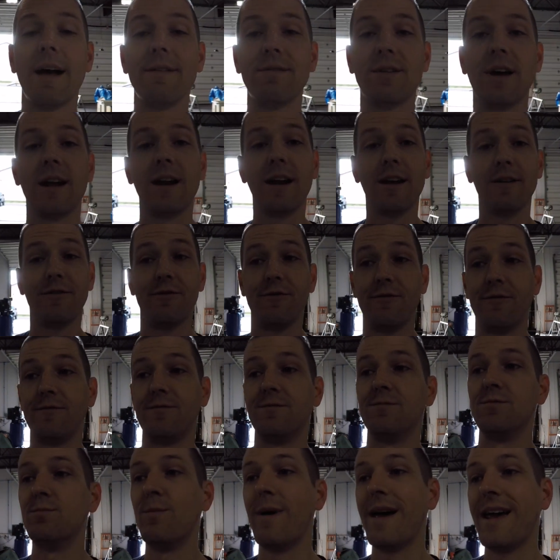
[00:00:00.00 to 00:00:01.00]
I've got to
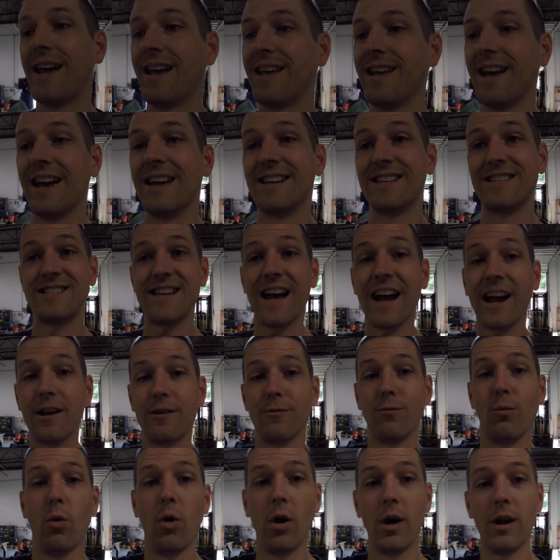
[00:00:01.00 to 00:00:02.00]
make a
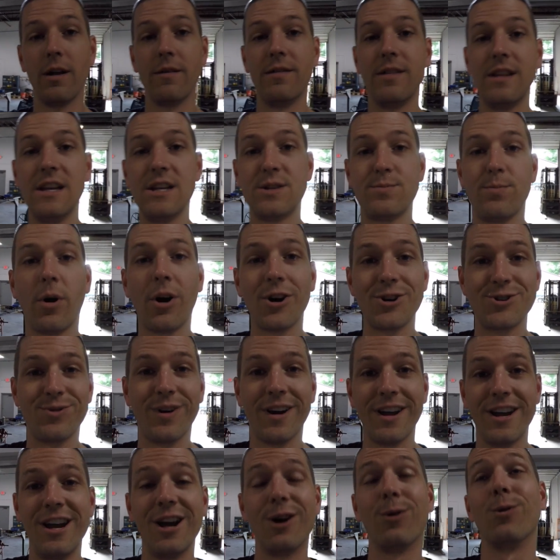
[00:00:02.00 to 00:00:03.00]
second one of these parts
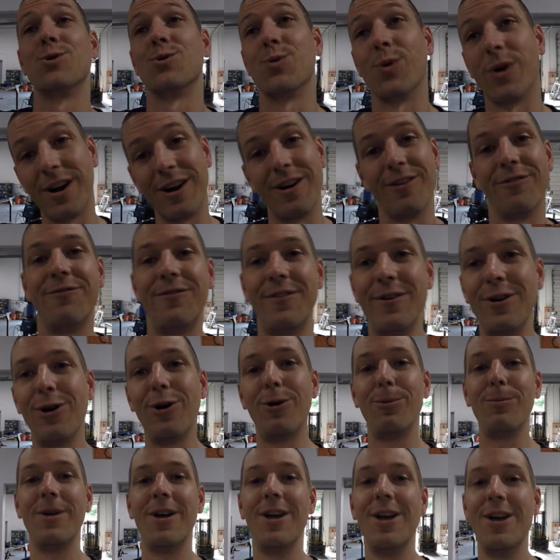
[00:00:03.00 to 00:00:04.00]
right here, which we're going to
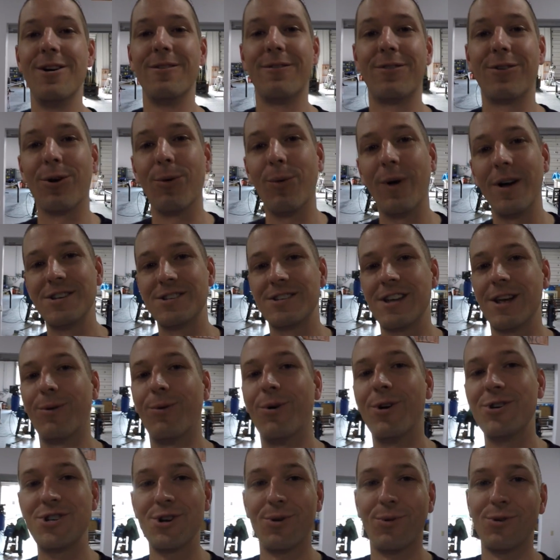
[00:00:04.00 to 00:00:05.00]
film for a Wednesday
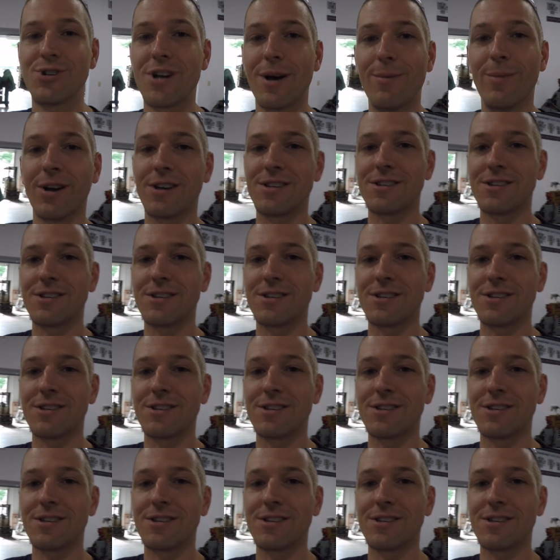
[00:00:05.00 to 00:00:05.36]
widget, which I'm